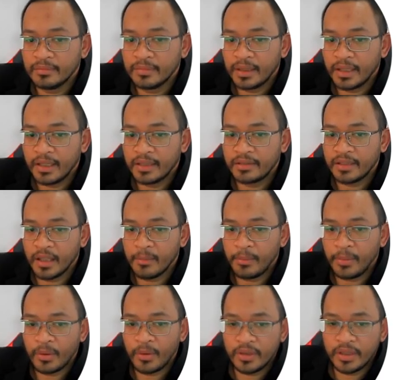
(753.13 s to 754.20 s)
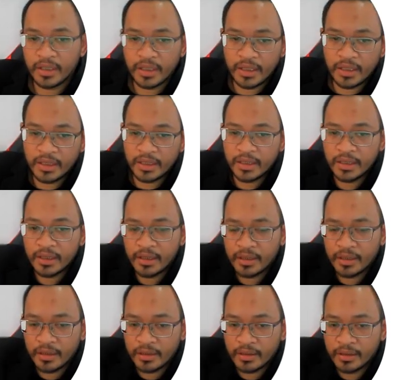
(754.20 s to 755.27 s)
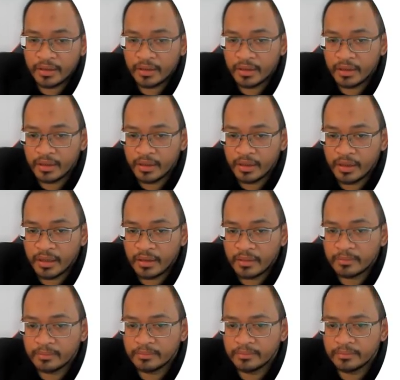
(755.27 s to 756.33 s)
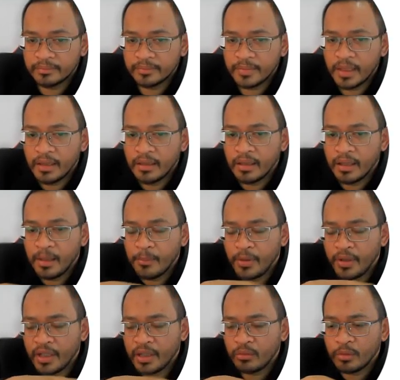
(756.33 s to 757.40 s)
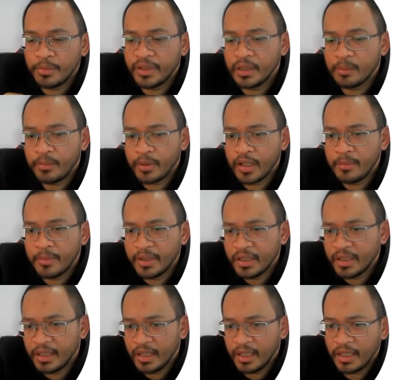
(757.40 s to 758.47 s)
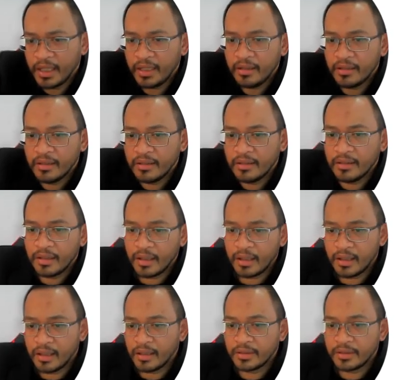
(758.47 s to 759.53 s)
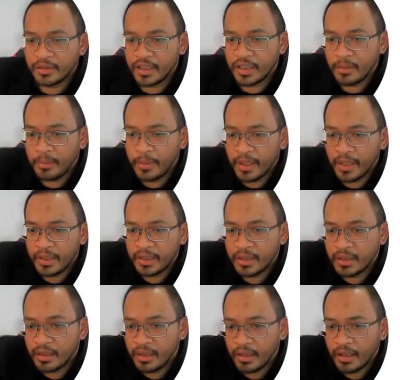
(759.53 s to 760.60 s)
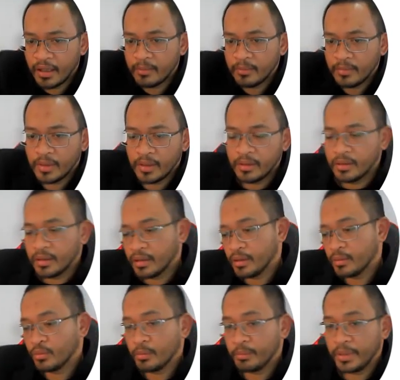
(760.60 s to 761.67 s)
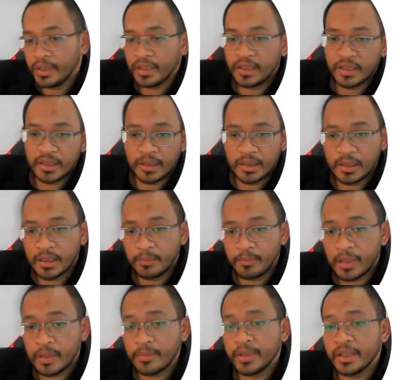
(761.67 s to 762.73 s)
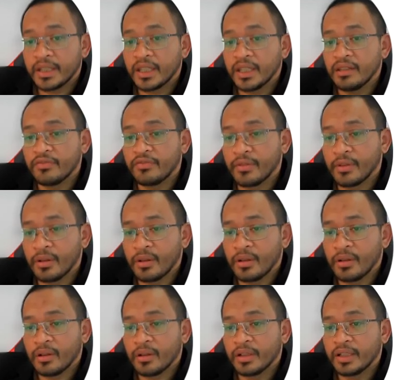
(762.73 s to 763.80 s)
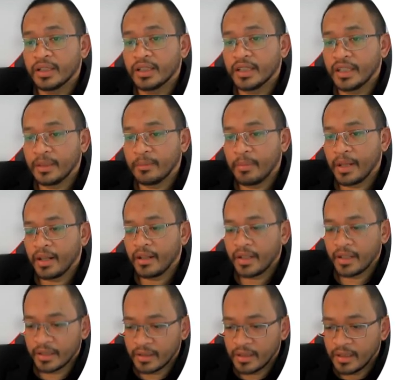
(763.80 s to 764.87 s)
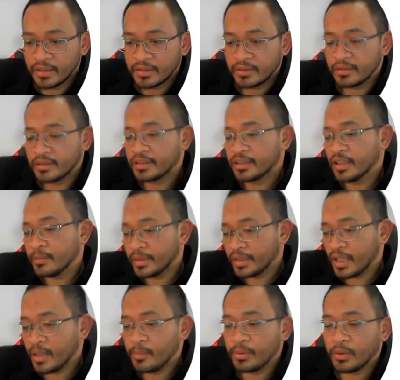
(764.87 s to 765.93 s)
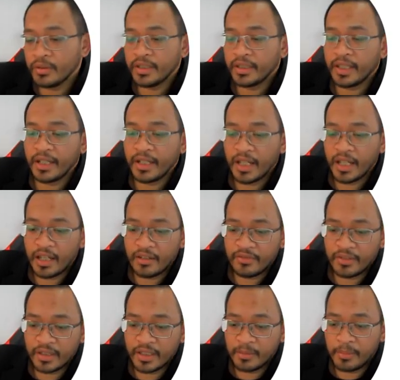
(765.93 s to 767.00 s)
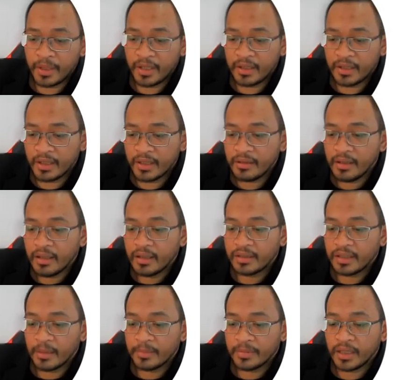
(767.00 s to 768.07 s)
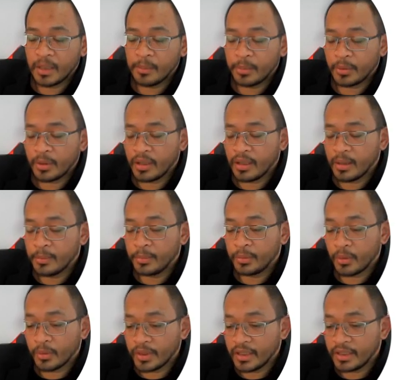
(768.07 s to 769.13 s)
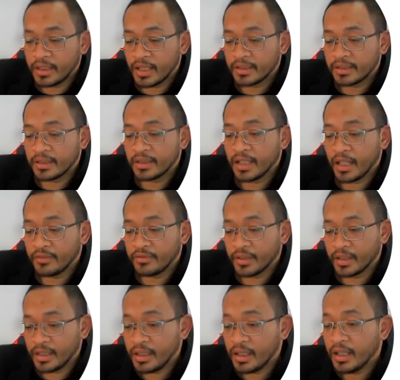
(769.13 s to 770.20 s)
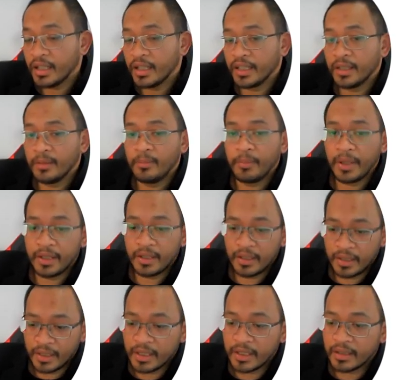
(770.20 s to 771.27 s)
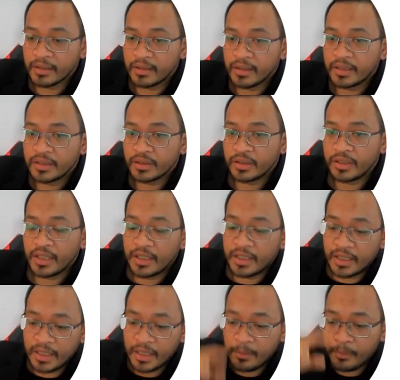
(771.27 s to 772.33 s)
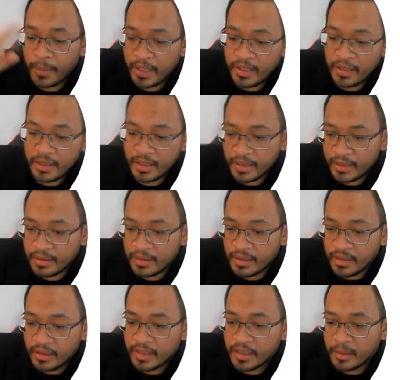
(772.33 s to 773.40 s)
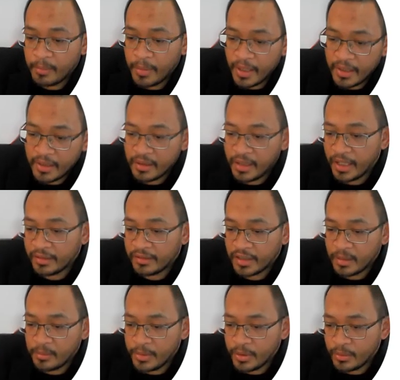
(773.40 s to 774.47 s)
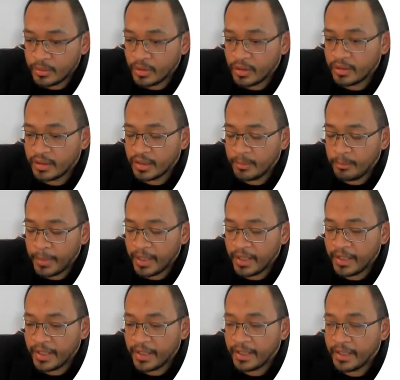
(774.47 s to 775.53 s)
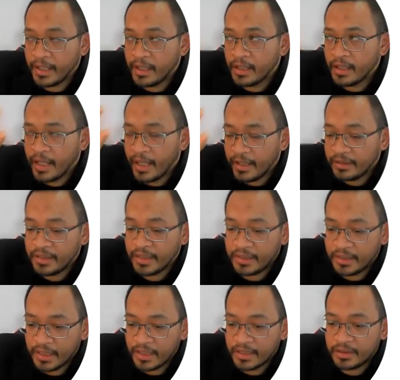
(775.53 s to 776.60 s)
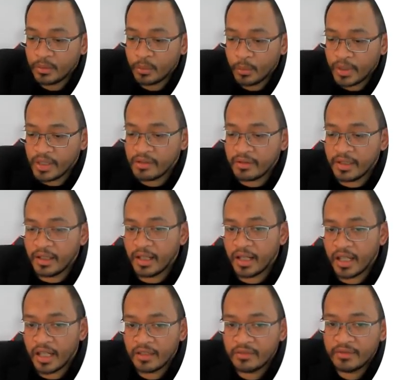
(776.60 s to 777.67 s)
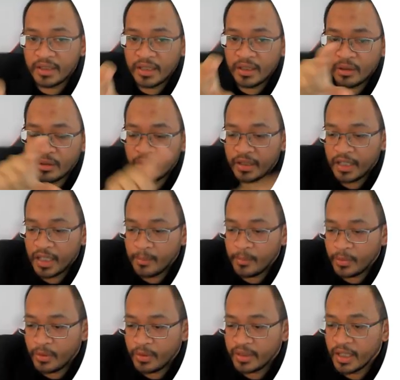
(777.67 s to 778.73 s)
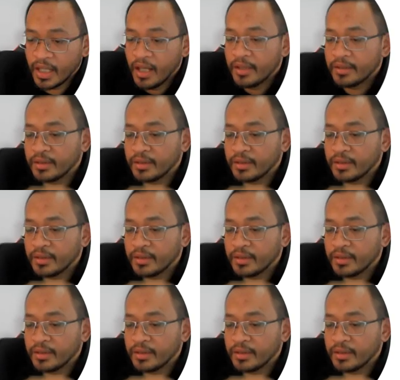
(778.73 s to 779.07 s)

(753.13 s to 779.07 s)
Okay, so employee noun will be the primary key. So dependent noun would be the primary key for the dependent. So sometimes employee can have a dependent, sometimes employee doesn't have a dependent. So the dependent attribute or the dependent entities will rely heavily on the employee.